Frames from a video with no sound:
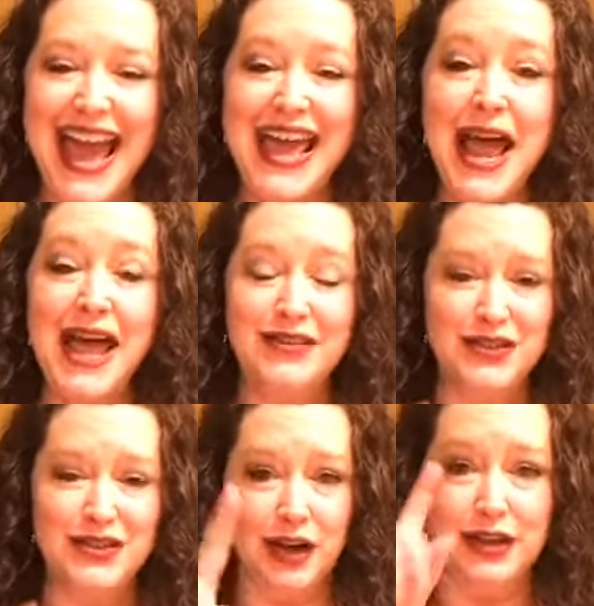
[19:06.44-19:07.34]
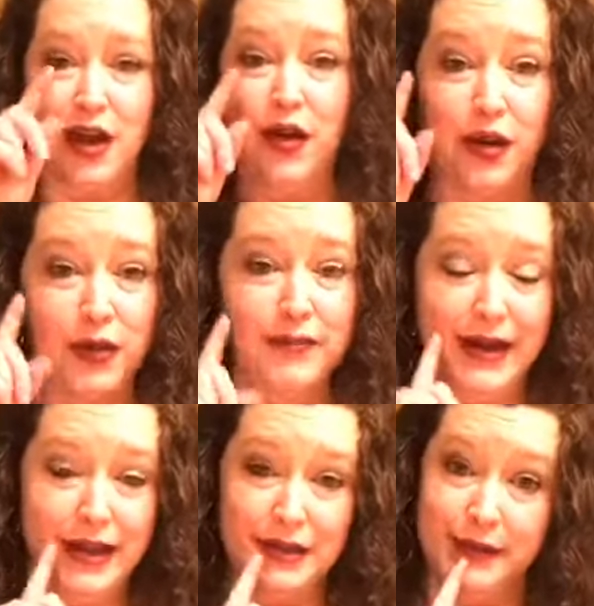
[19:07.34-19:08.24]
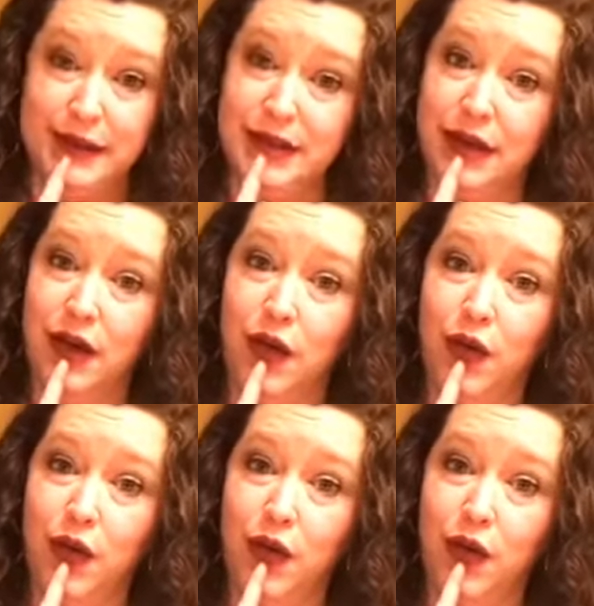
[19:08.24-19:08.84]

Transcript: and I have started yoga with my husband, so